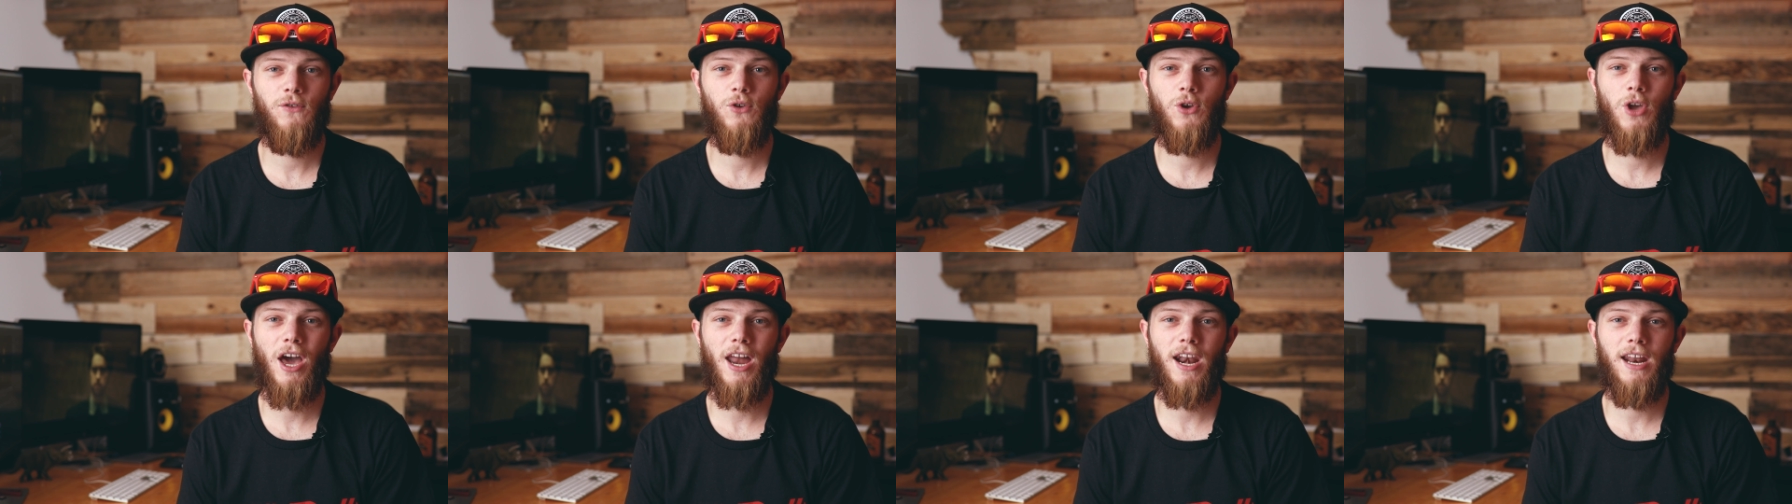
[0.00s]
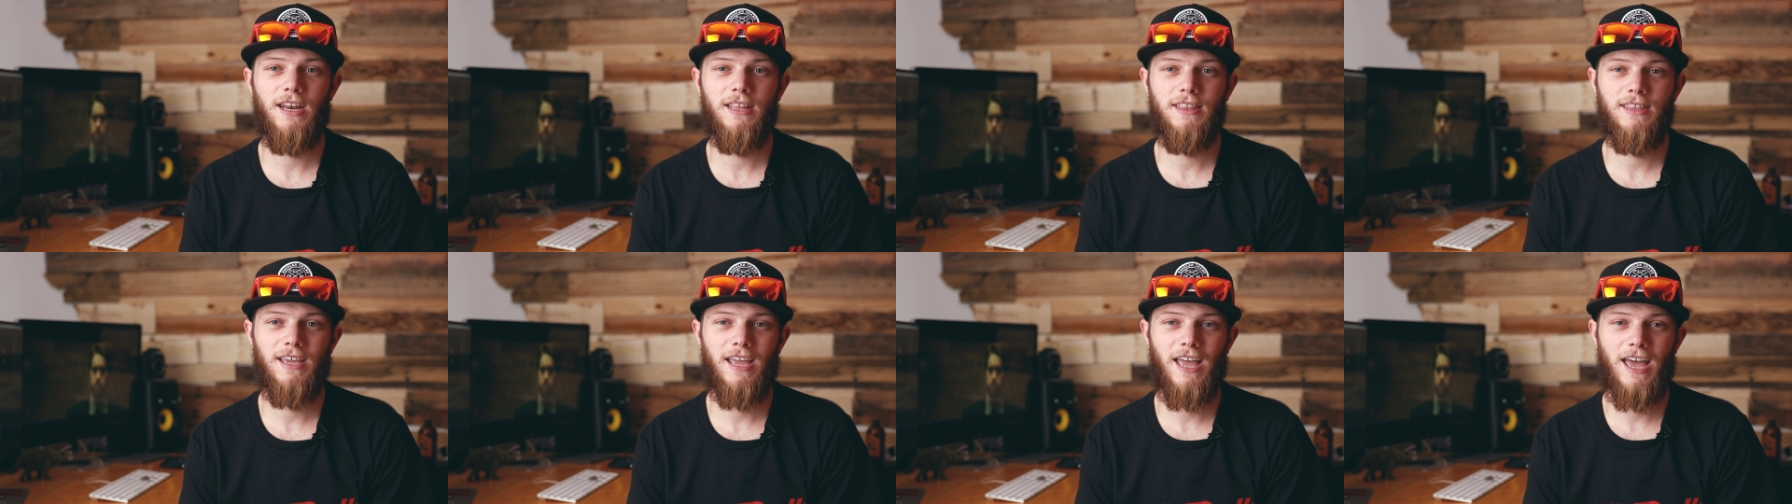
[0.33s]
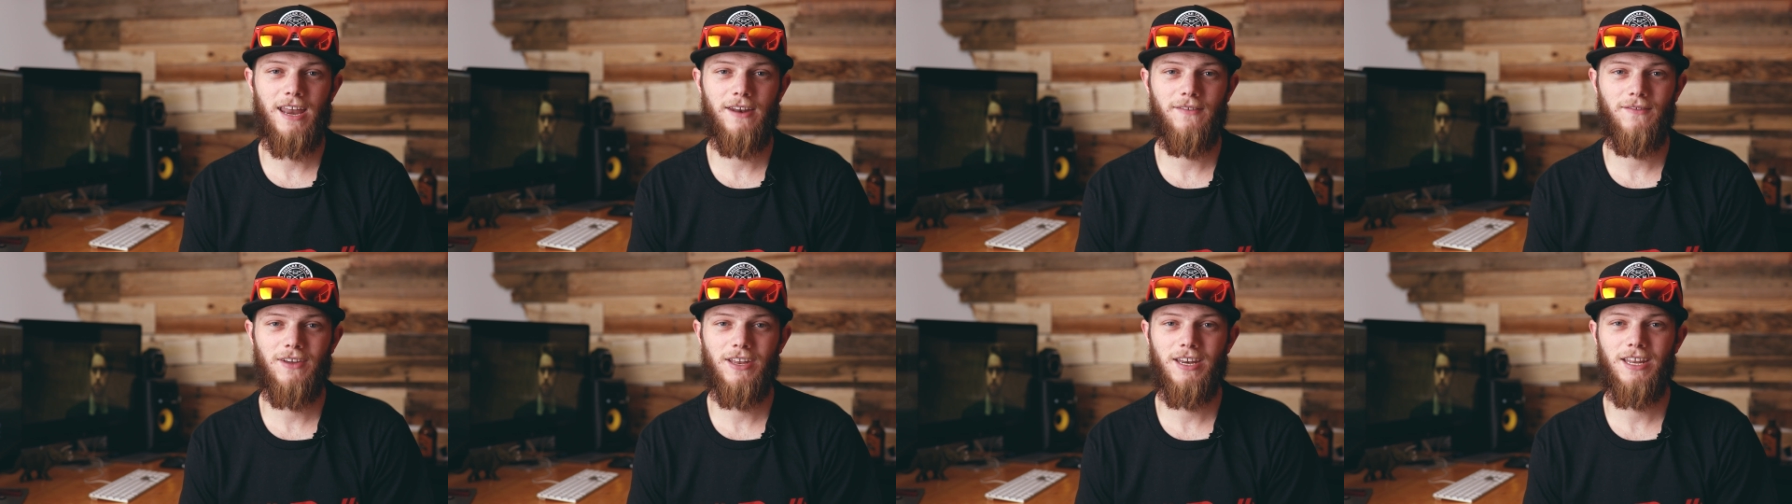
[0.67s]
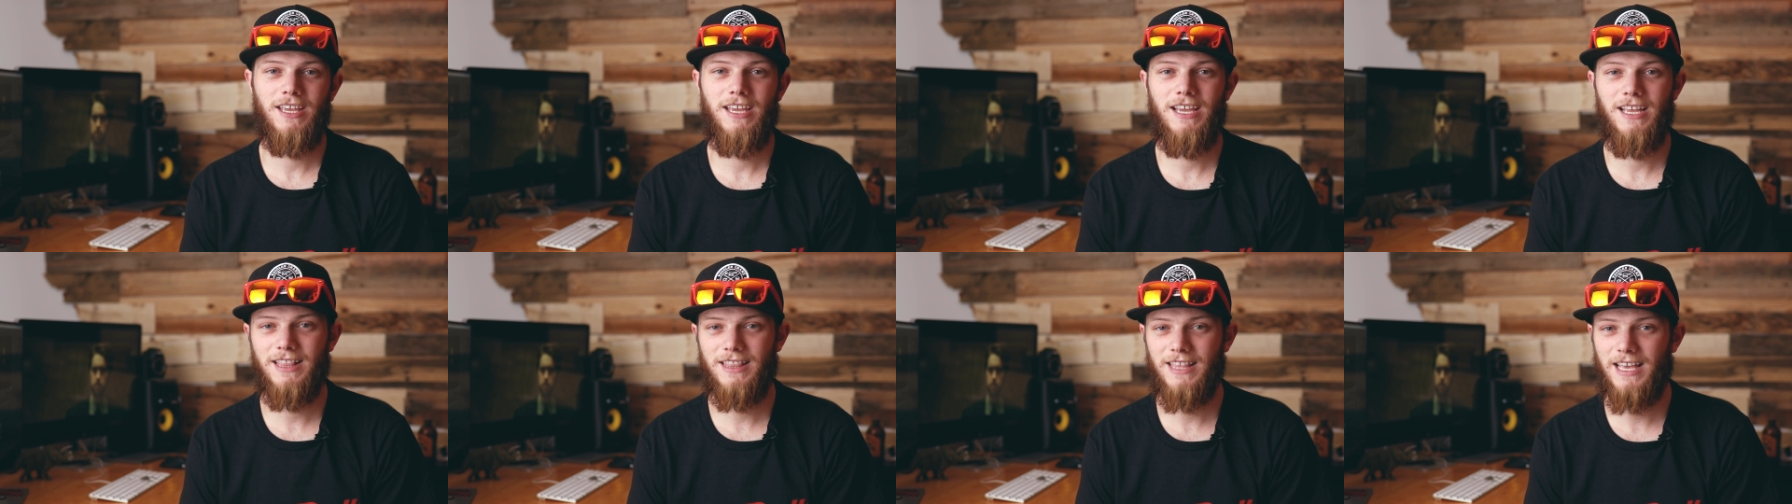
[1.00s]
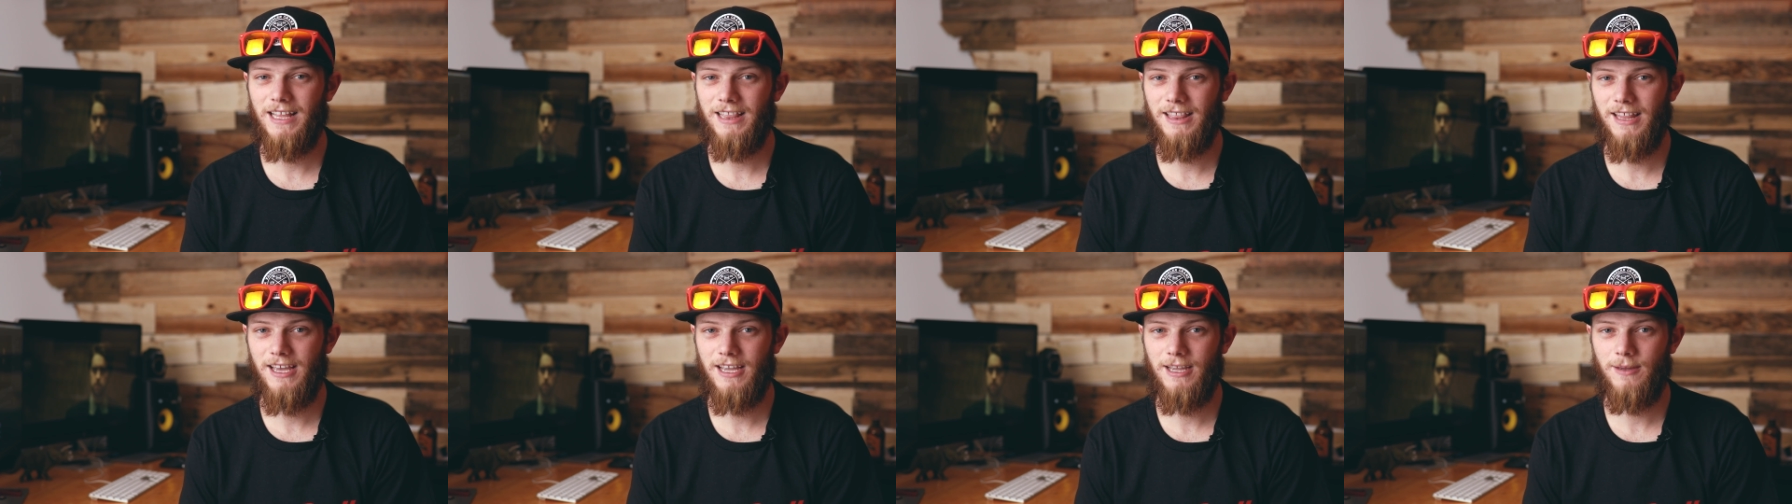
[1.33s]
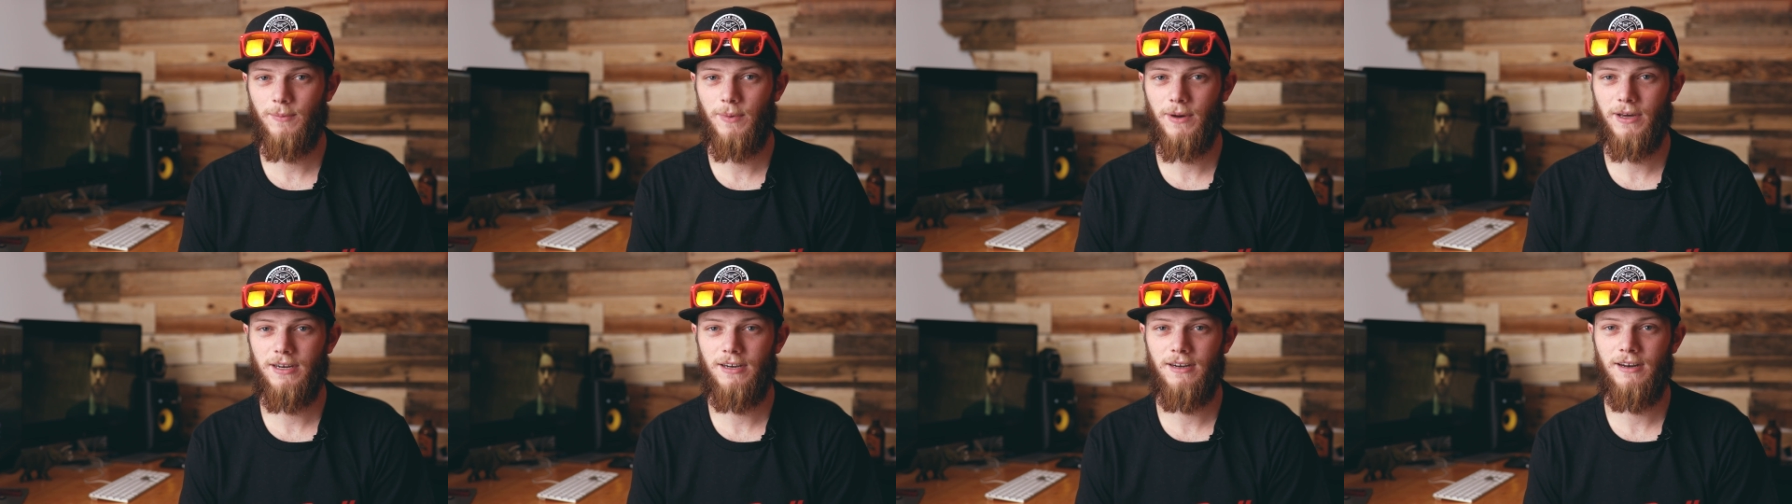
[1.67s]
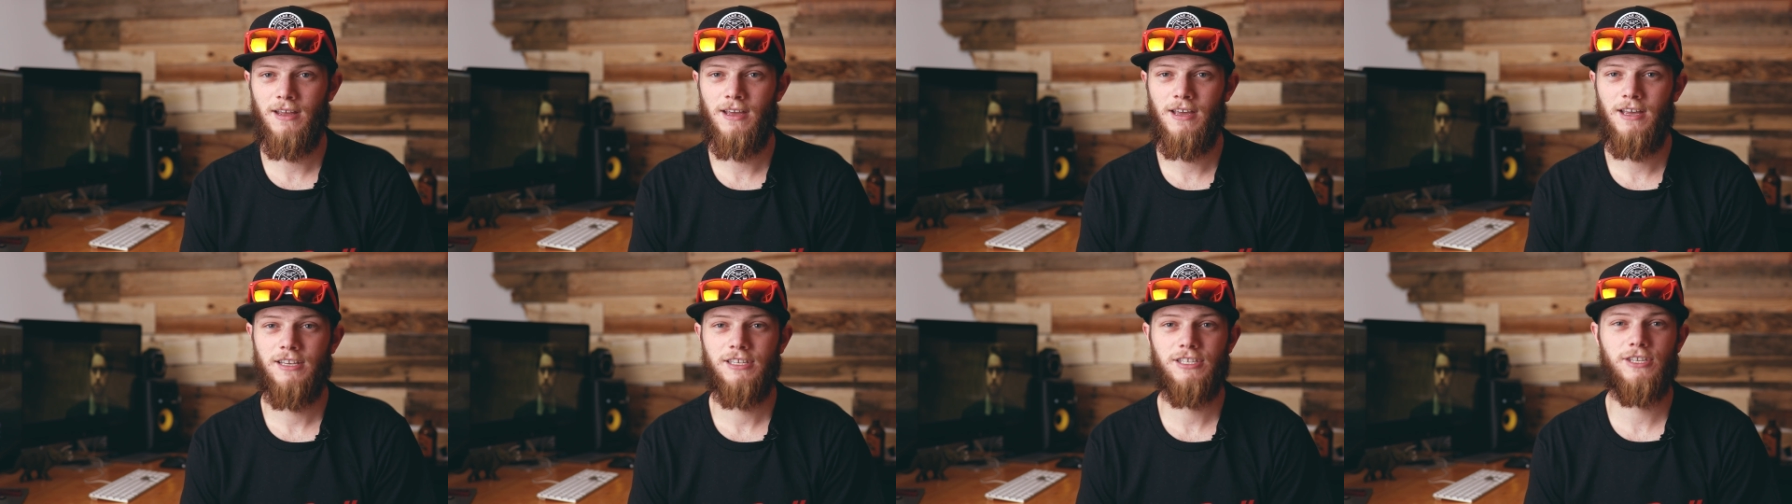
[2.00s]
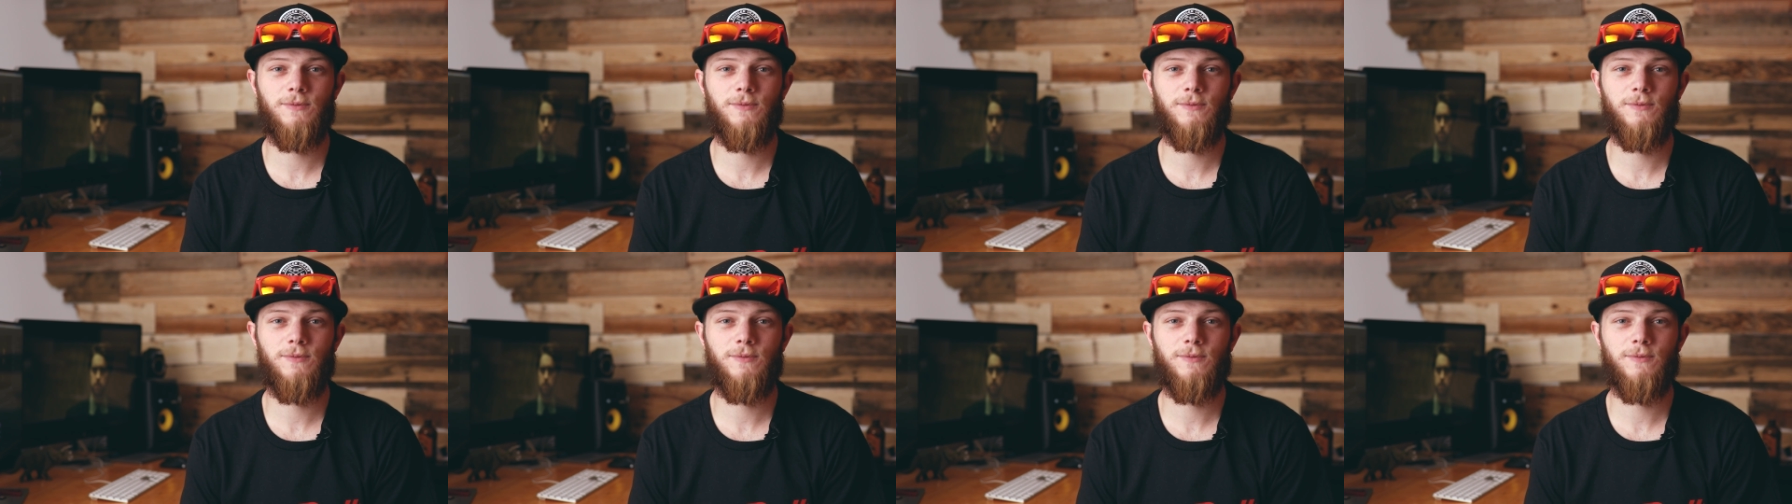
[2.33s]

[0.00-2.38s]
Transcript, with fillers: If you got anything out of it, hit that like button,